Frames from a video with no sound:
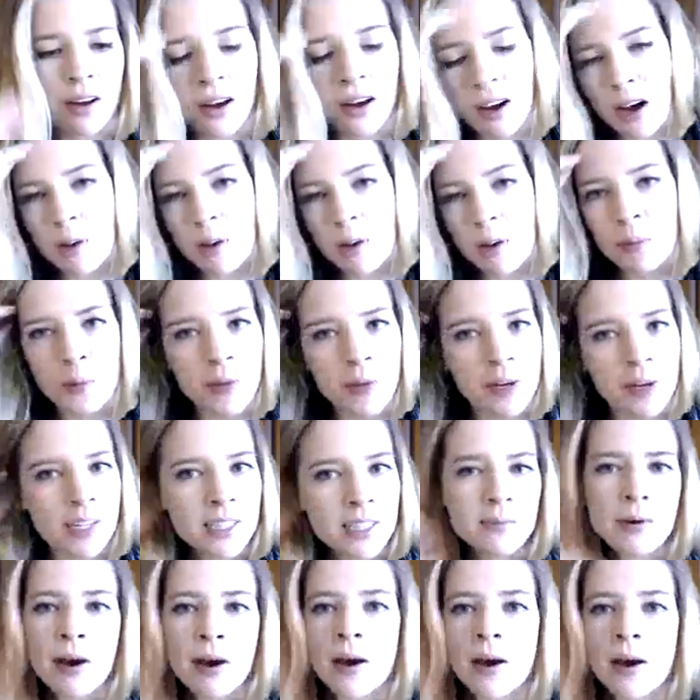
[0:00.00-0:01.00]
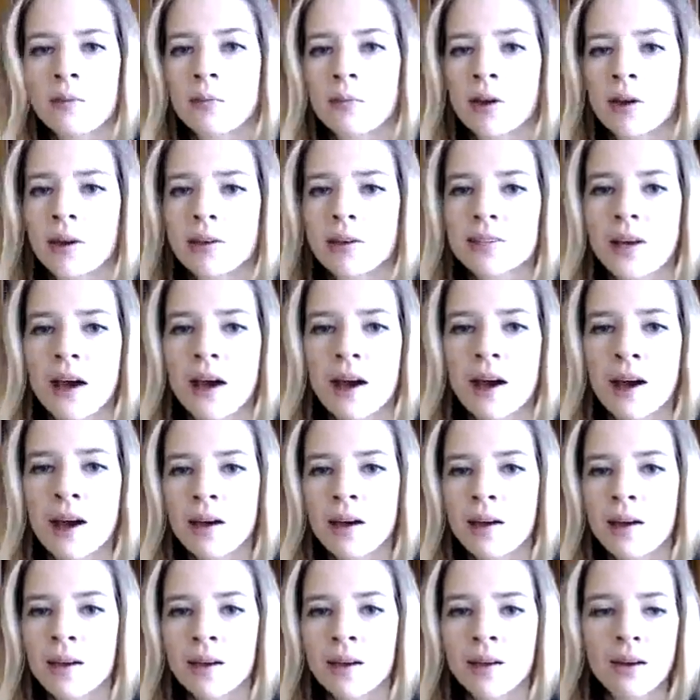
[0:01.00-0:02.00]
couple minutes behind because
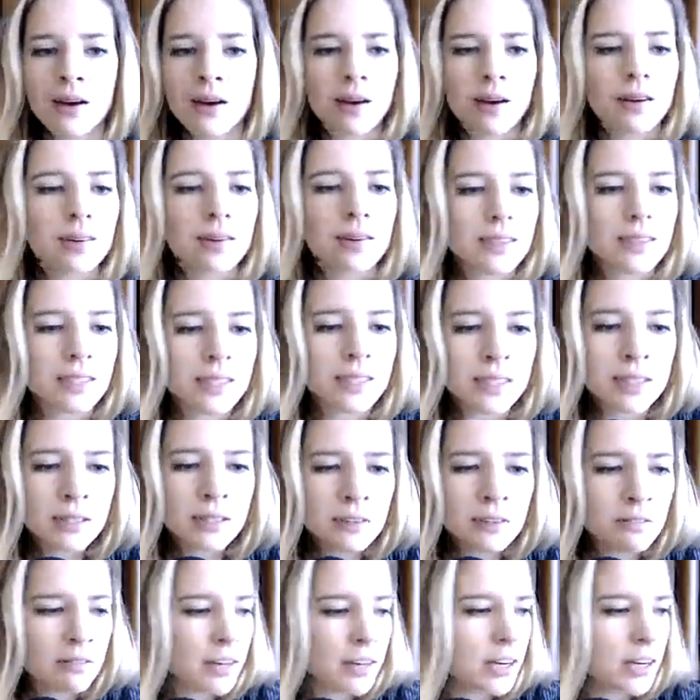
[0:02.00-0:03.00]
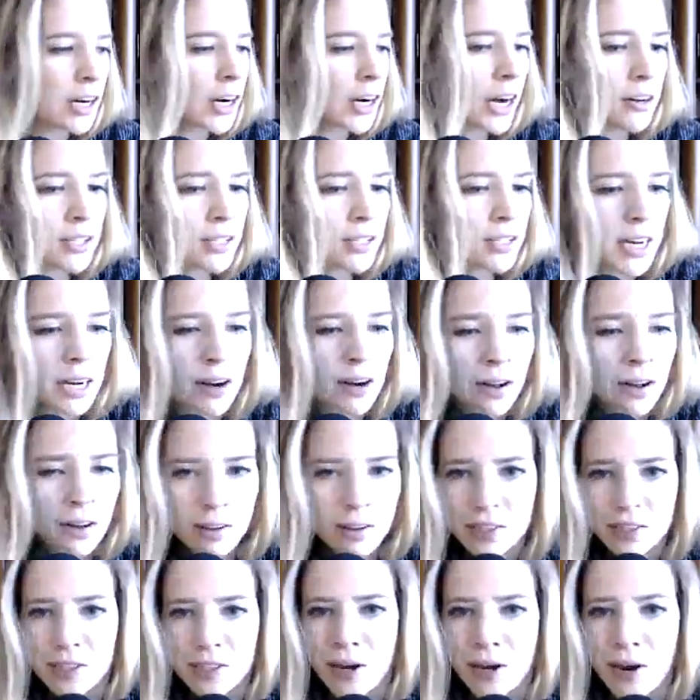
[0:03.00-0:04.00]
I still am figuring out
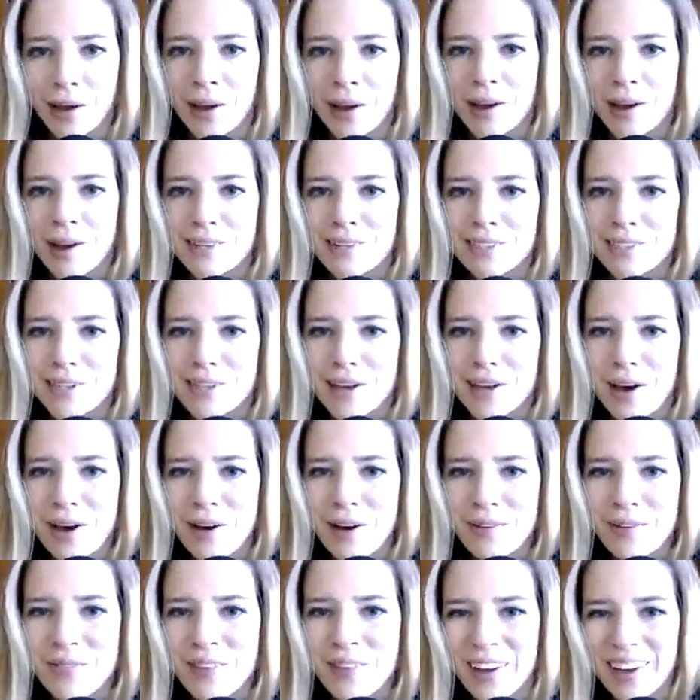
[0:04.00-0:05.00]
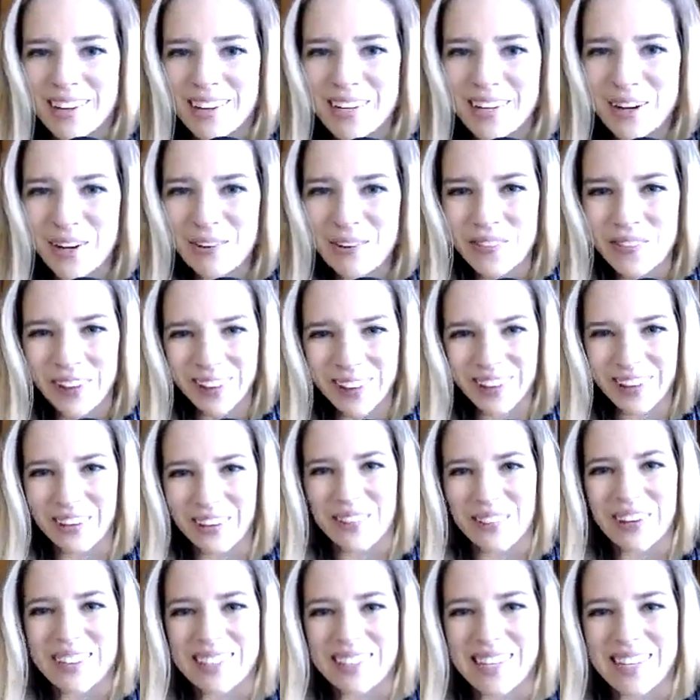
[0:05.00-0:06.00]
technology, I guess. It took me a little
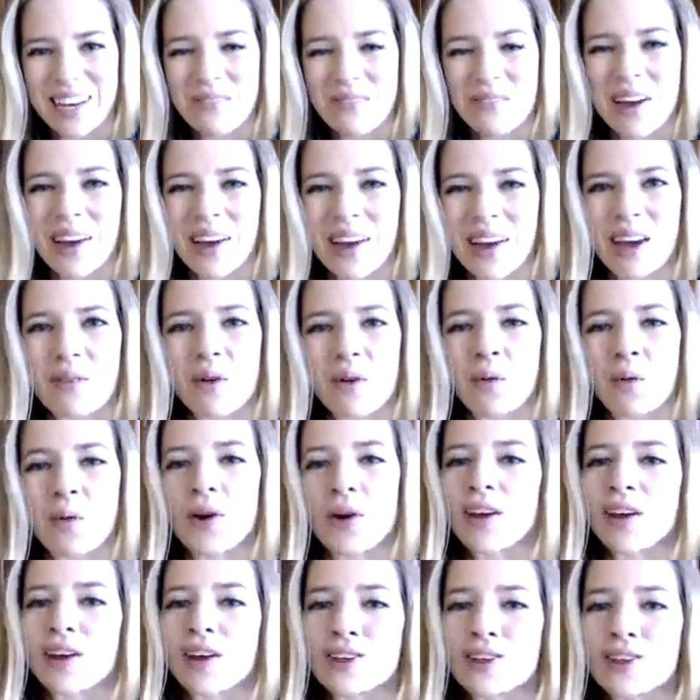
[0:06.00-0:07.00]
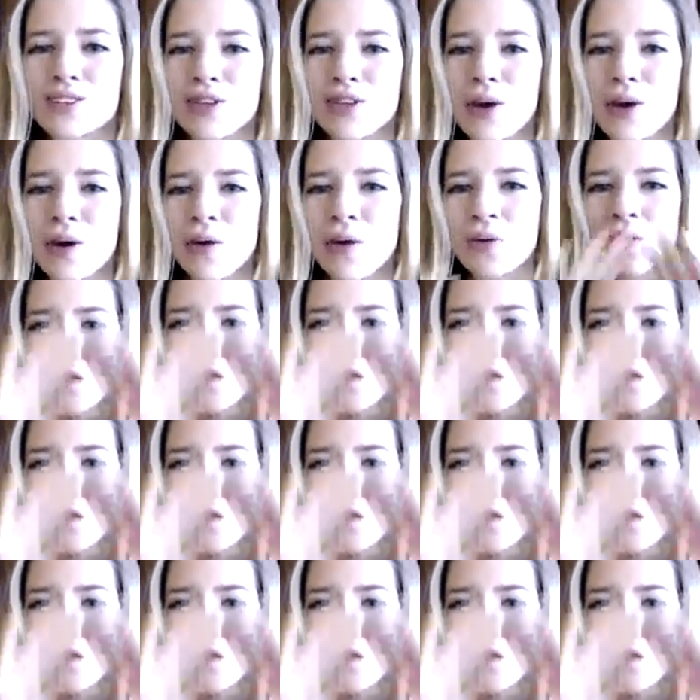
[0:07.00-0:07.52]
bit to get my camera working, so